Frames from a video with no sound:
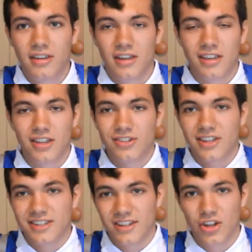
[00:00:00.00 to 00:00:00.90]
in case you
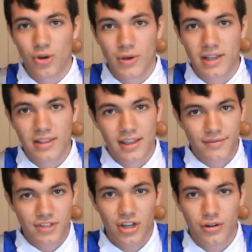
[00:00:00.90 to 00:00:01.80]
guys didn't know, I like
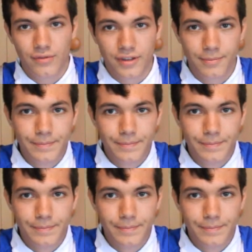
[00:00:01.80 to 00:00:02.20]
photography.